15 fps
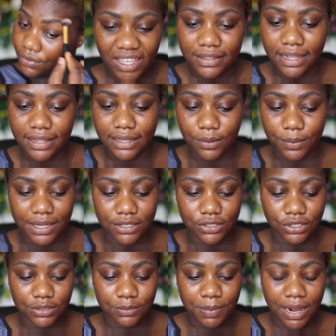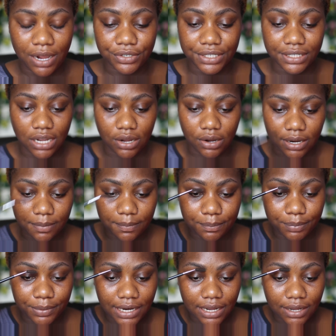Now that we are done powdering our
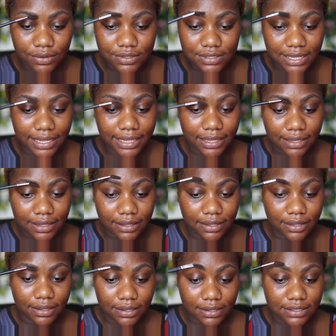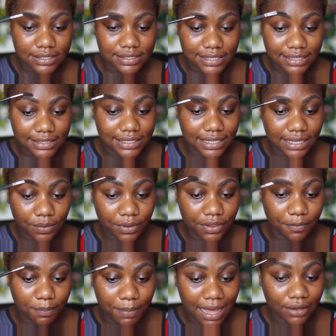brows, like setting it with a
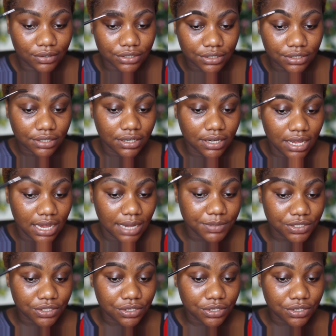powder, I'm just